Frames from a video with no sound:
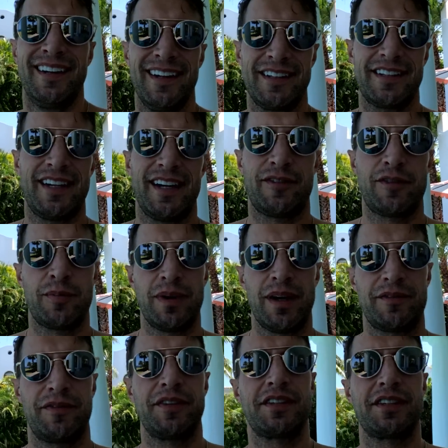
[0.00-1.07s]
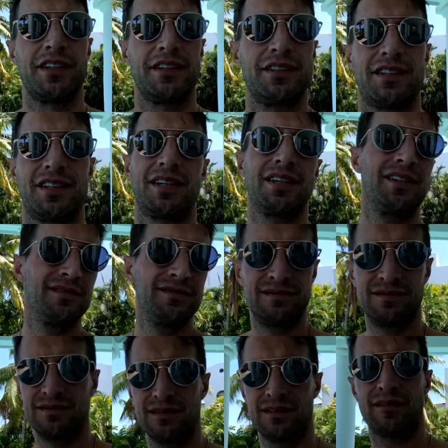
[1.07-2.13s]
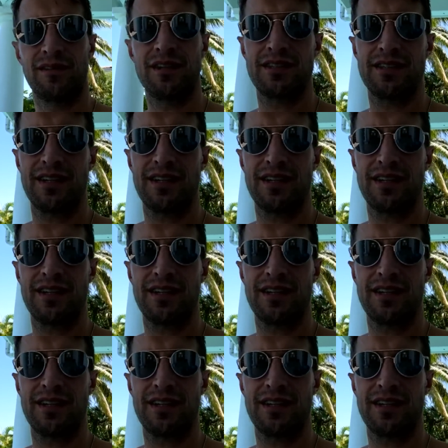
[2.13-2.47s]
yesterday after breakfast because we